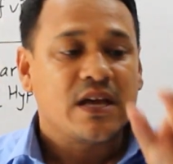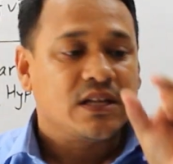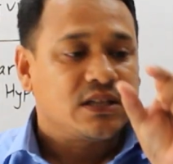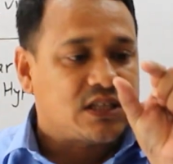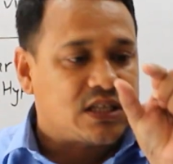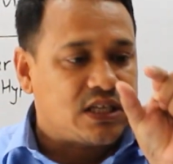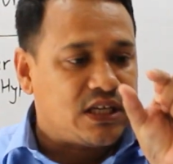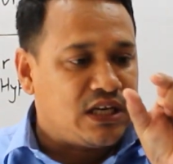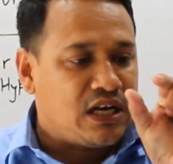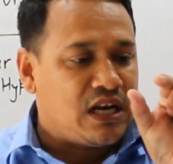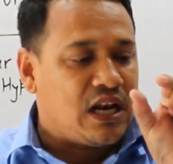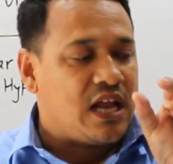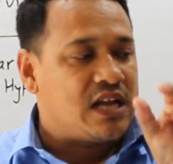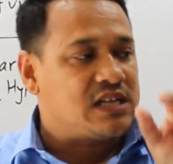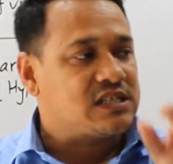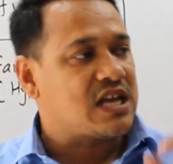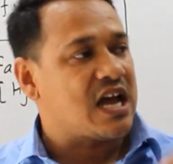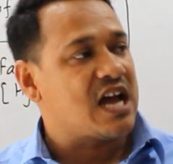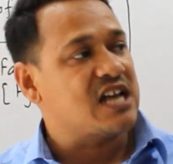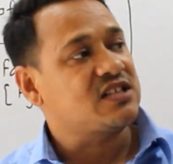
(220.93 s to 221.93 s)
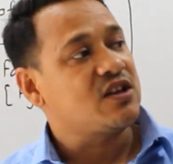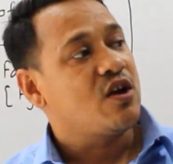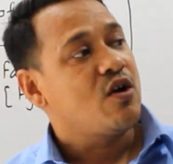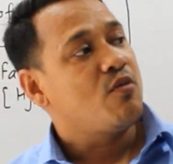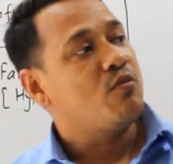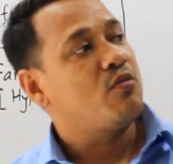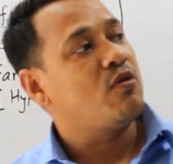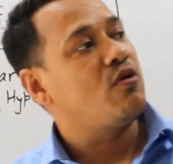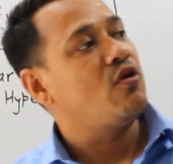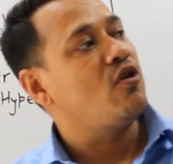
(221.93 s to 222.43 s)
Thin lens has
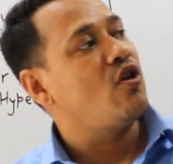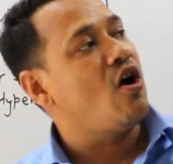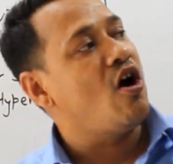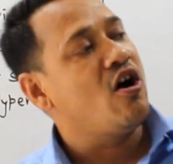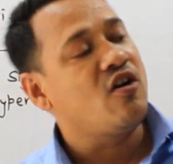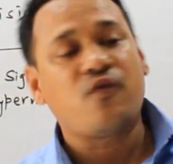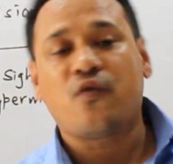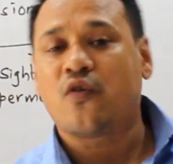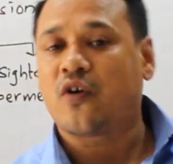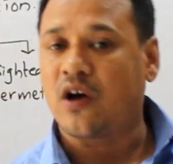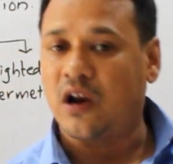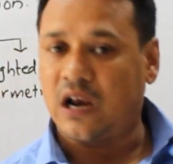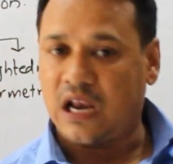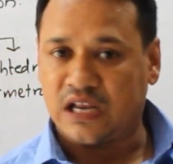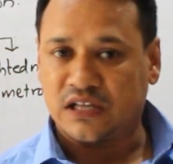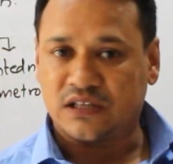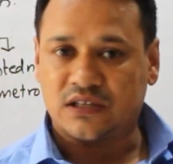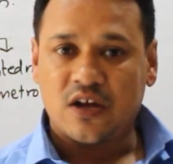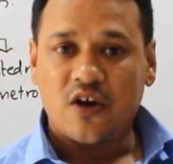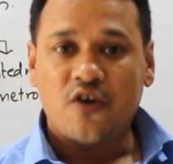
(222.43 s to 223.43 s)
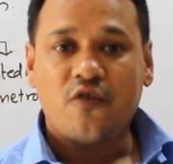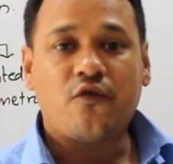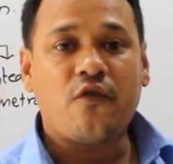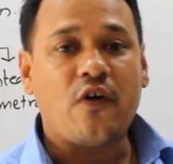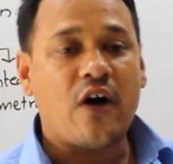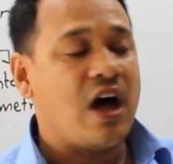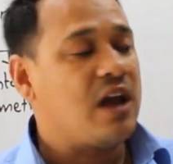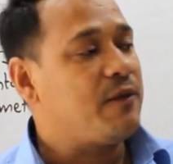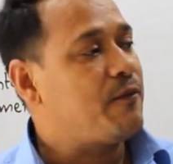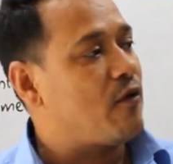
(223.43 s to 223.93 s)
long focal length,
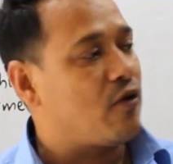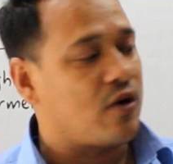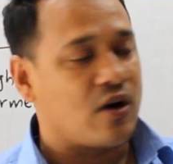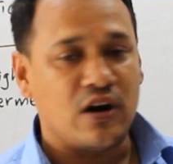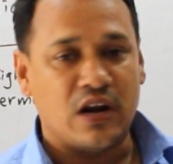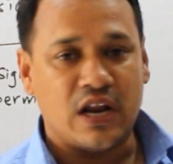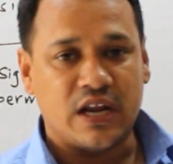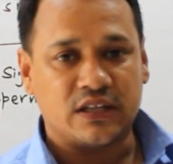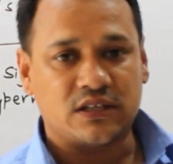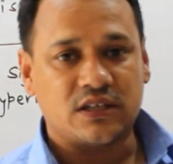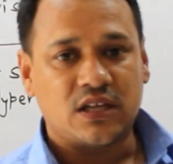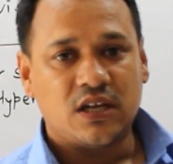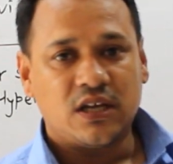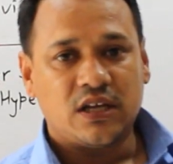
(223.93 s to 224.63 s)
far focal length.